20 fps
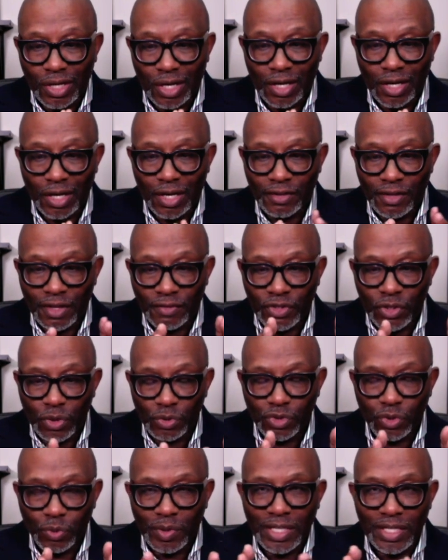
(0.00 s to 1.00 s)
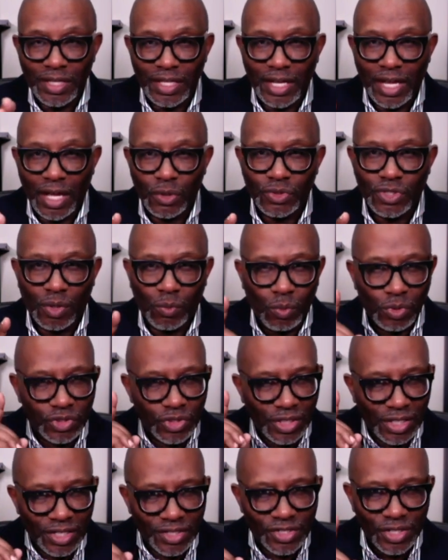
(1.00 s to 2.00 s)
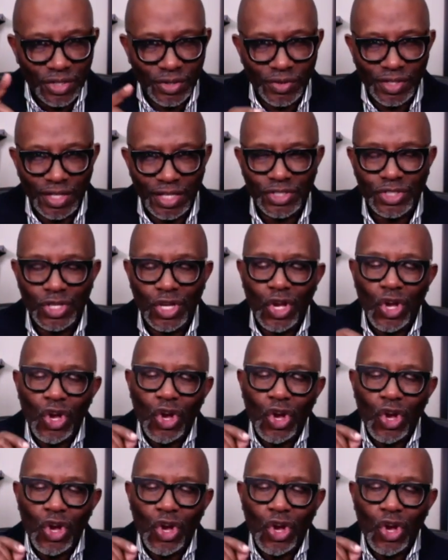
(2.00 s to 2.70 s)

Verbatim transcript: Uh, if you don't do anything else, I want you to consider this.